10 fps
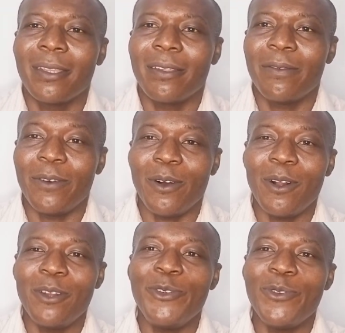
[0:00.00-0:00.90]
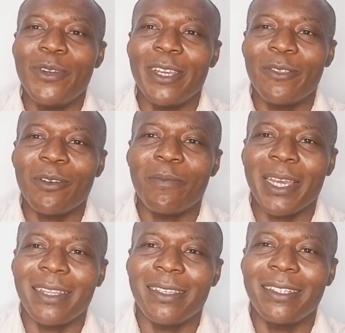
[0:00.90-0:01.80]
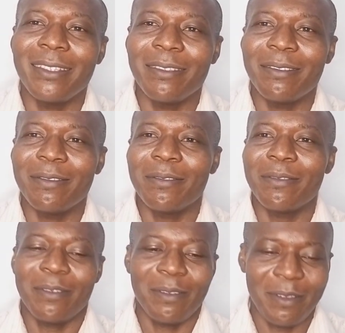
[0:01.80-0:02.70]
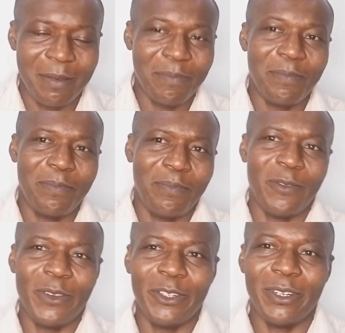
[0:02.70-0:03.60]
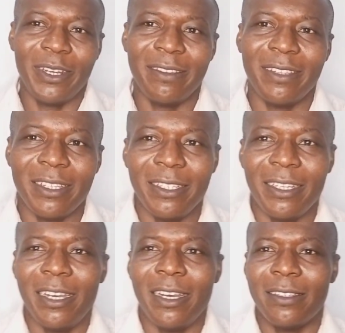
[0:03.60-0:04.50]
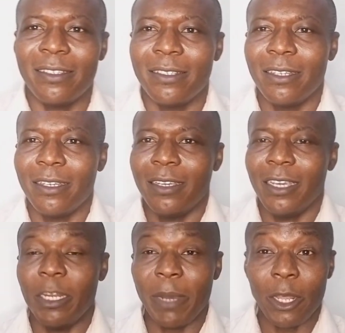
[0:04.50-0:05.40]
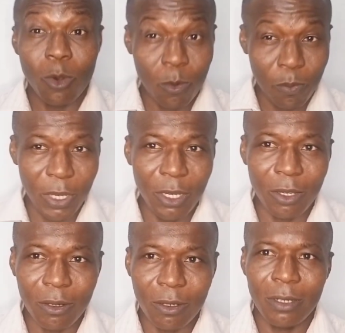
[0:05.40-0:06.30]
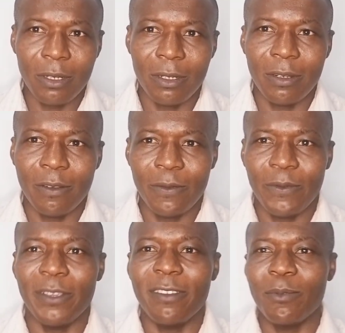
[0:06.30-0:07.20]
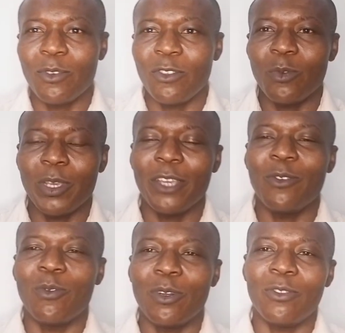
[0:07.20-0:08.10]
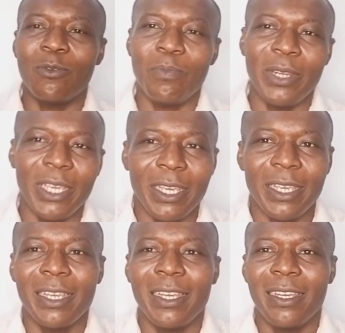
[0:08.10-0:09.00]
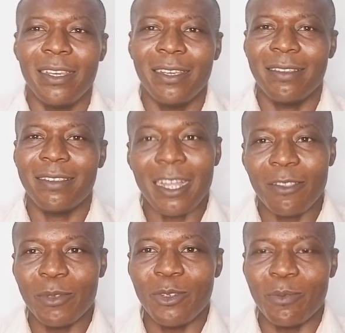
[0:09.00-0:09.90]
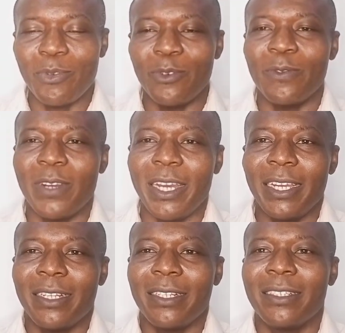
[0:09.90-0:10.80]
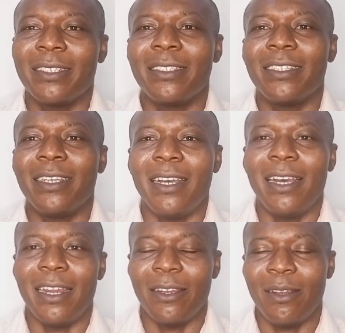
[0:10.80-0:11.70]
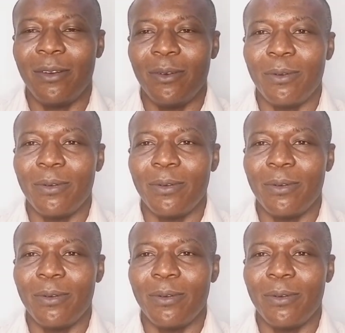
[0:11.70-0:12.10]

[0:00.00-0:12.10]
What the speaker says: For all new network marketing professionals starting out, in my opinion, Facebook is where you want to play. Start with your profile and grow.